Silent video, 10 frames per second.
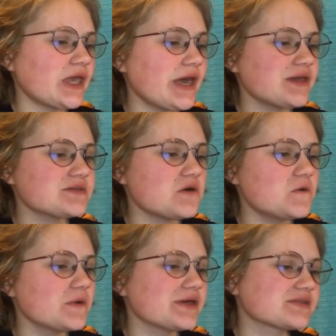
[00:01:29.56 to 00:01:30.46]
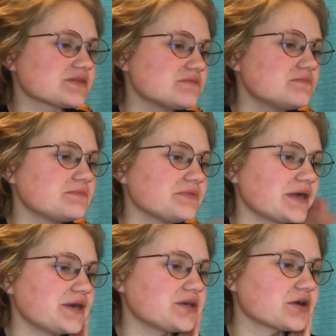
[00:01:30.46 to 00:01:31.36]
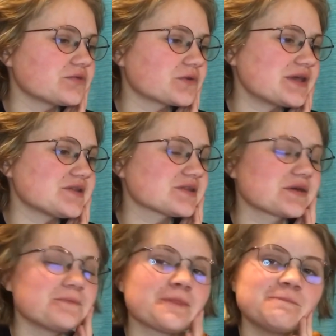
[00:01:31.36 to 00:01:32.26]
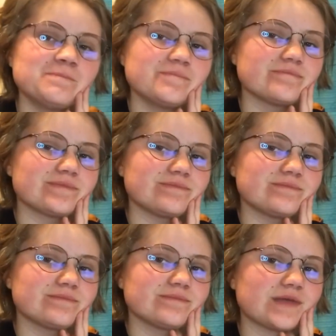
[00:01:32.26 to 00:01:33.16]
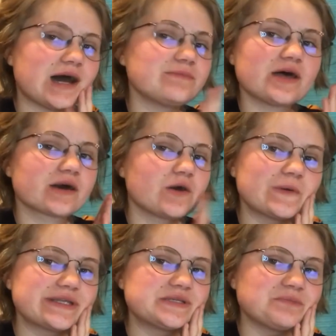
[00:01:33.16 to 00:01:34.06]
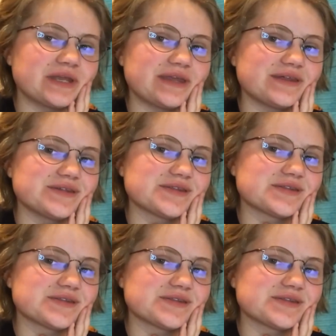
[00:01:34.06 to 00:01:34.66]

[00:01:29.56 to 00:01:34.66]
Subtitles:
As always, play at your own risk. I'm not going to play this.